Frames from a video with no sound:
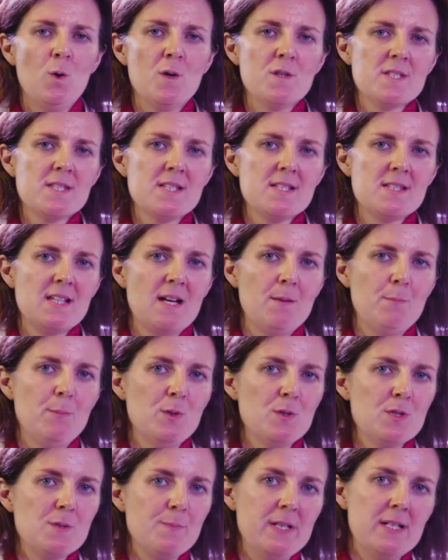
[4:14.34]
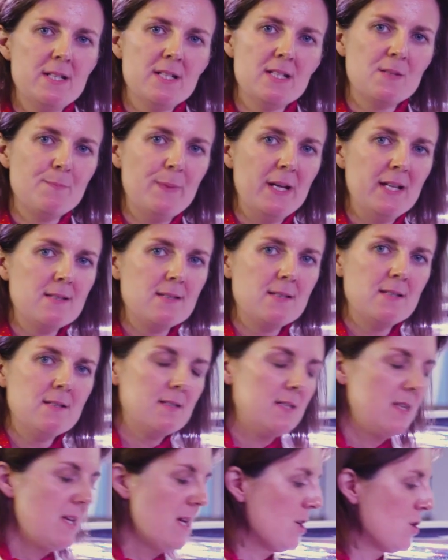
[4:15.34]
Once the sample's been dispensed
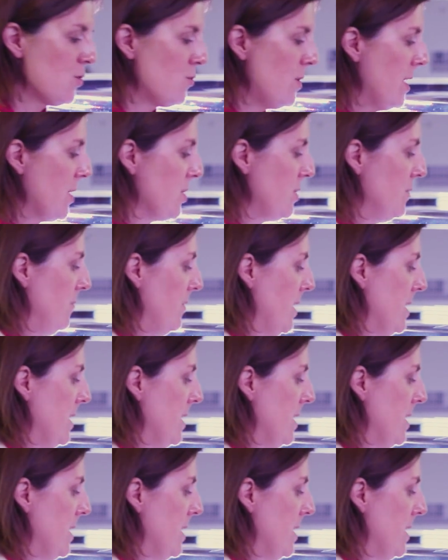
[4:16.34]
into the extraction